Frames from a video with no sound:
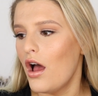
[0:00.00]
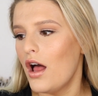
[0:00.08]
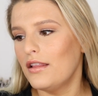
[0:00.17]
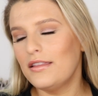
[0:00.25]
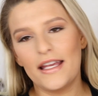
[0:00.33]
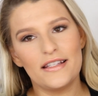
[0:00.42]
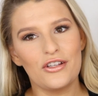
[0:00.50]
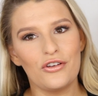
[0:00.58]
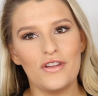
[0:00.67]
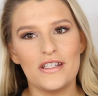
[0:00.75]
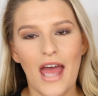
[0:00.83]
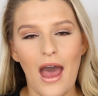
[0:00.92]
let's go
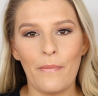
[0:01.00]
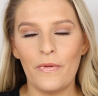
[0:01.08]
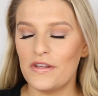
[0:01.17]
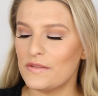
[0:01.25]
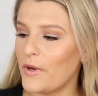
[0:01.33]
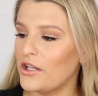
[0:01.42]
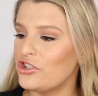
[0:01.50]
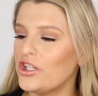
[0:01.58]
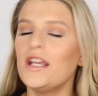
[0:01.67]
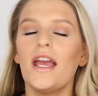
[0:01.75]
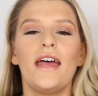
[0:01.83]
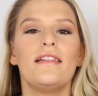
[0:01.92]
to the top of the spreadsheet